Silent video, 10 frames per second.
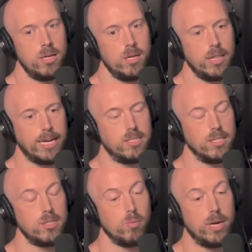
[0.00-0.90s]
like,
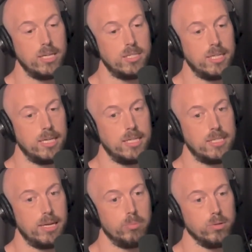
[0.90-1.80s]
just the way she is
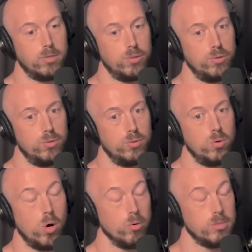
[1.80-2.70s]
able to
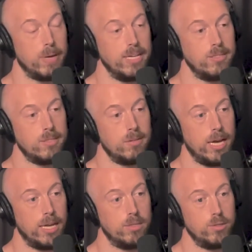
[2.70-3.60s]
hold space
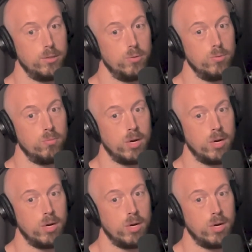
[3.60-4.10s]
and to,